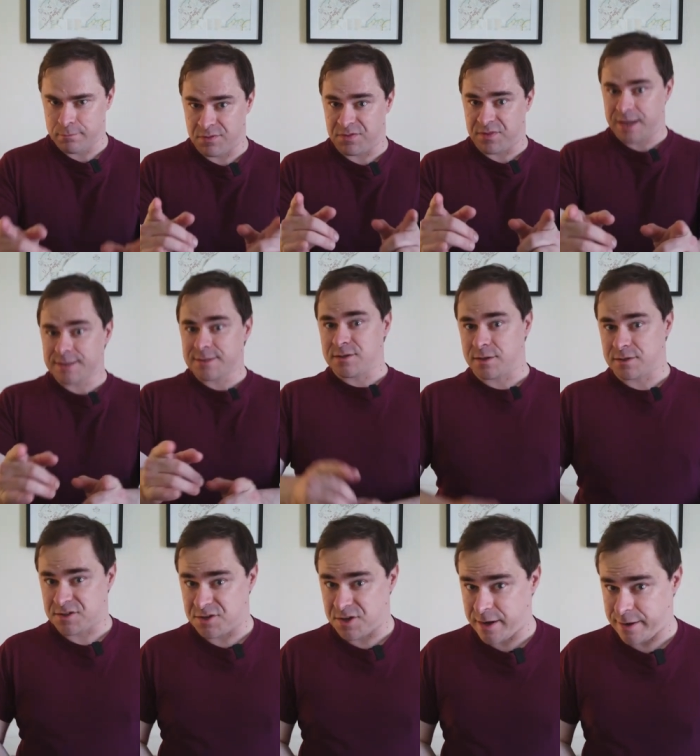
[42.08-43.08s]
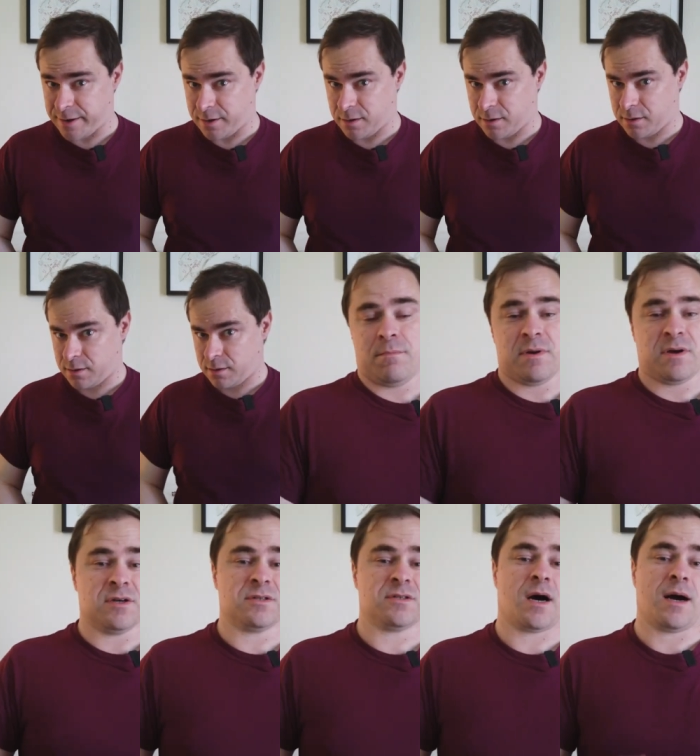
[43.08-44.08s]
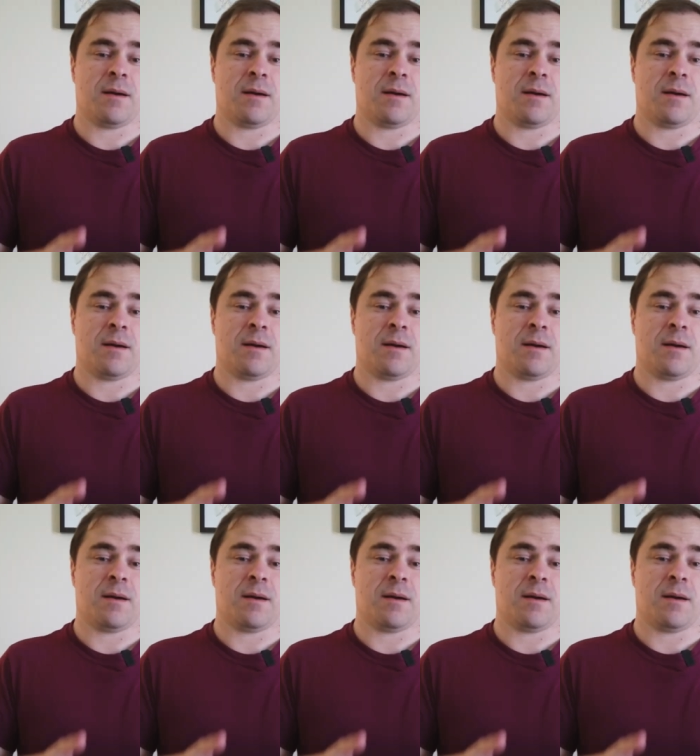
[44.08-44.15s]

but that's not today, because